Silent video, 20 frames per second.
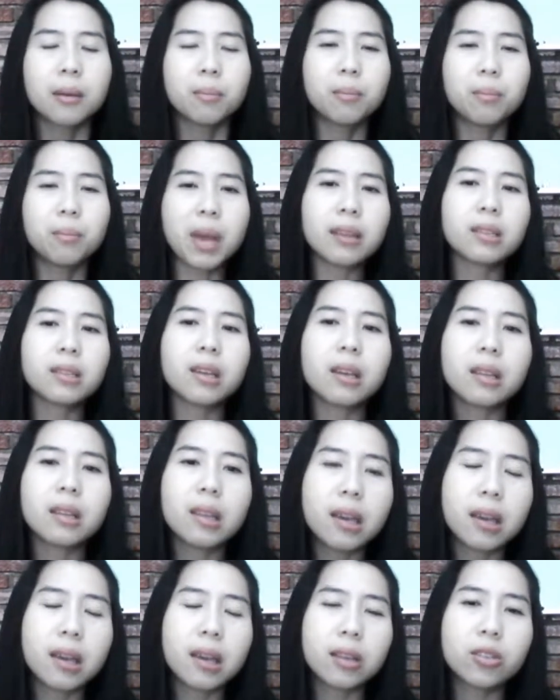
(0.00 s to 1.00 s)

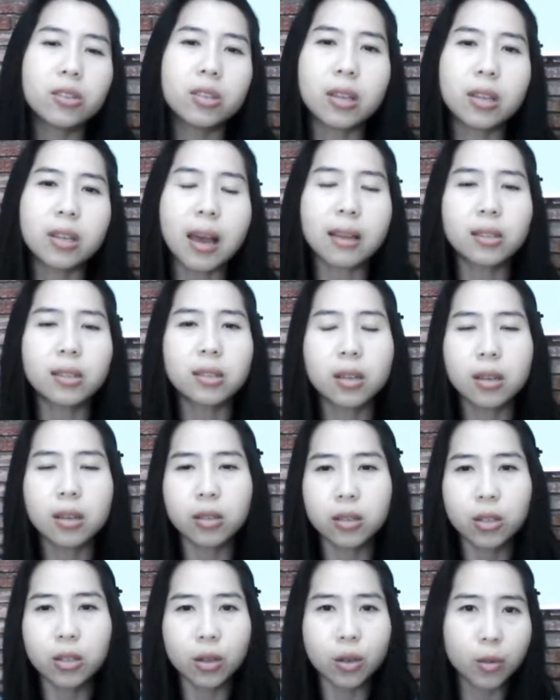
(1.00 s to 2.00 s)
Basically, it's just
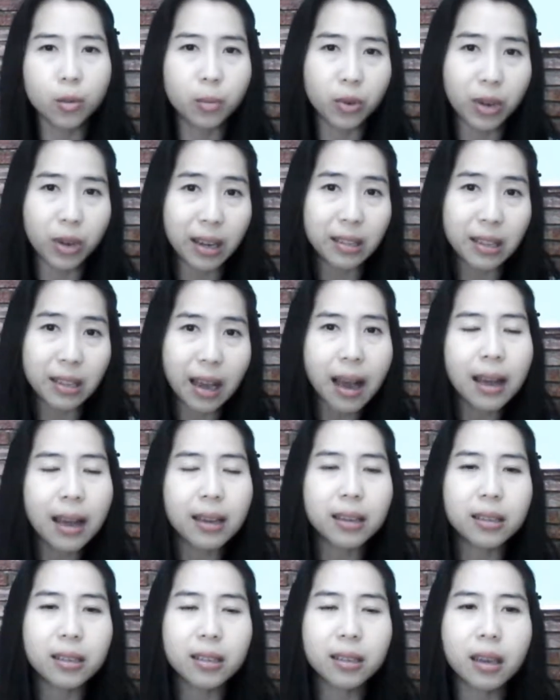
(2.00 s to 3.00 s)
to break the
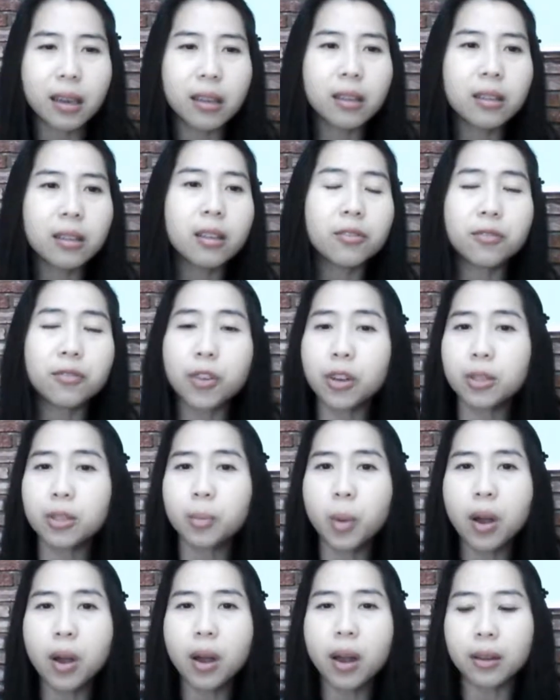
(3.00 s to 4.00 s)
ice. In the
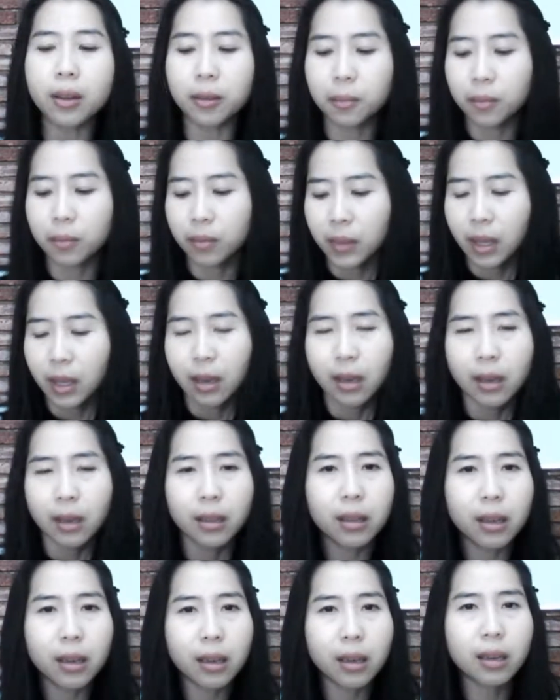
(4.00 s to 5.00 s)
first part,
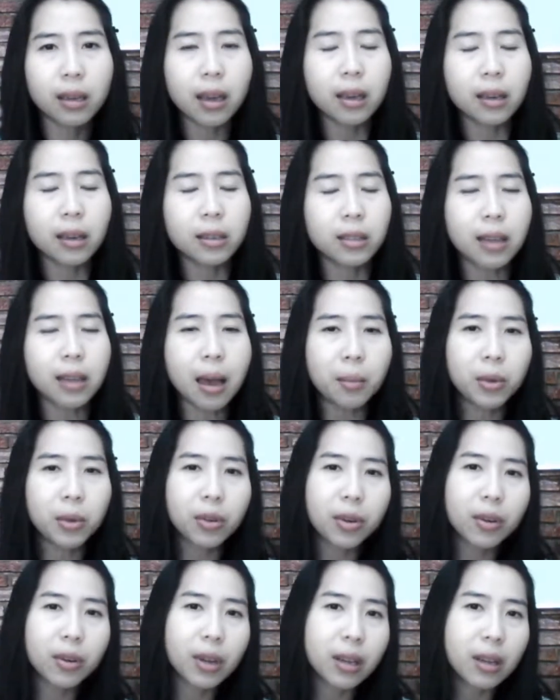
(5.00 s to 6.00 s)
the
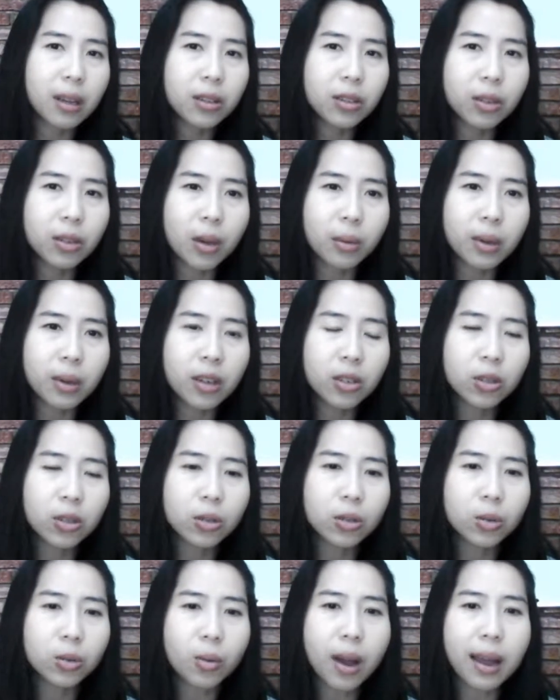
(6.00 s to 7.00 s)
examiner is going to
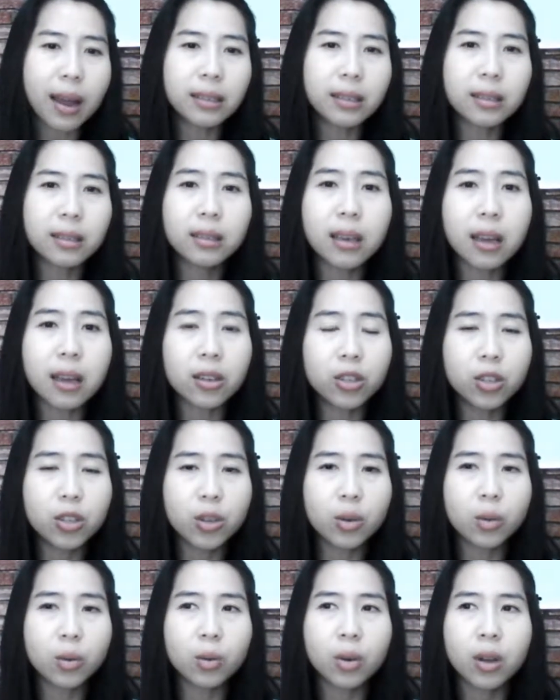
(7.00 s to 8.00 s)
try to get
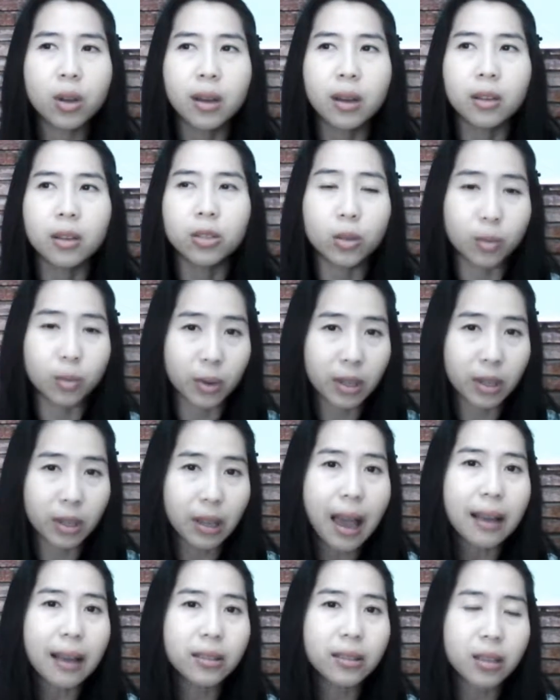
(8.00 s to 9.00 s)
you to
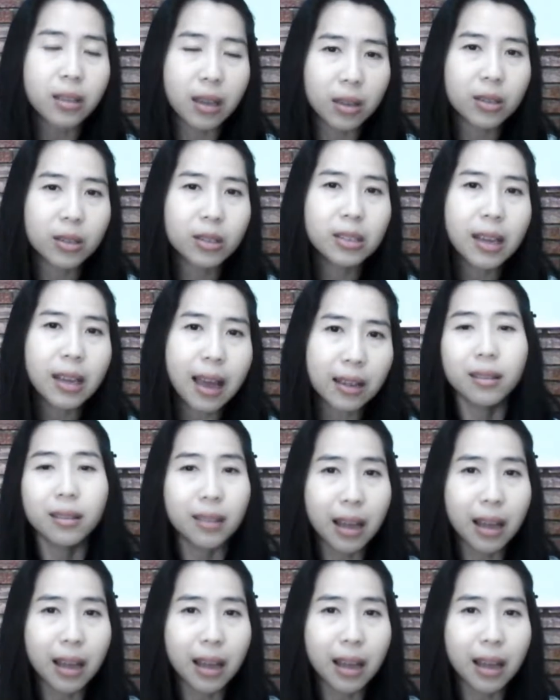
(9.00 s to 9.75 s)
relax in the test.